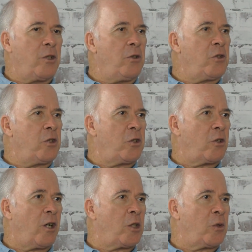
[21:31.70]
usually
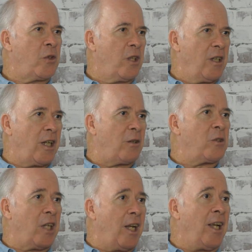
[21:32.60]
starts with the
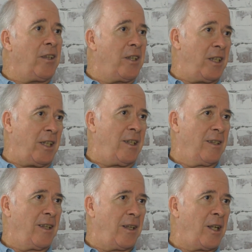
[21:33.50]
letters ND,
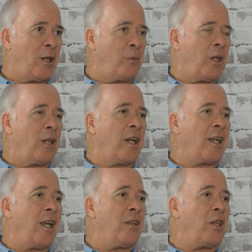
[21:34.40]
and that'll be
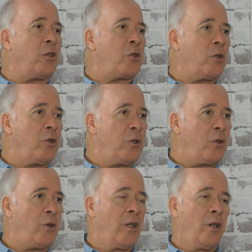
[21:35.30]
like
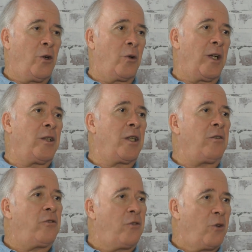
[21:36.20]
ND2 or
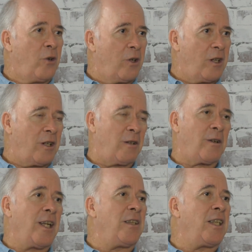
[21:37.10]
ND4
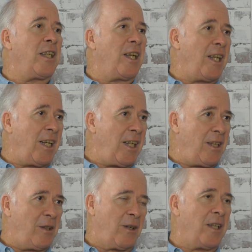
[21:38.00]
or
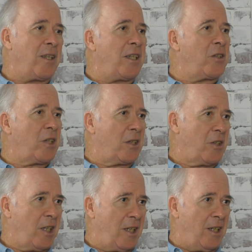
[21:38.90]
ND8 or
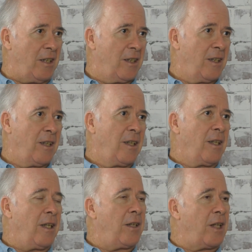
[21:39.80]
ND16.
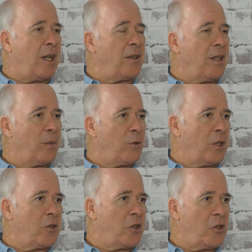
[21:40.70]
In that
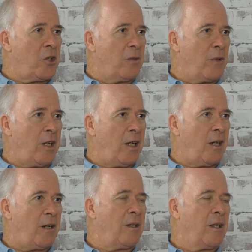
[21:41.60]
numbering system
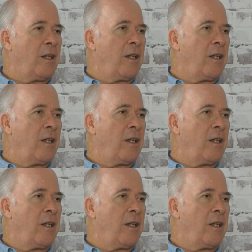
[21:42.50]
there,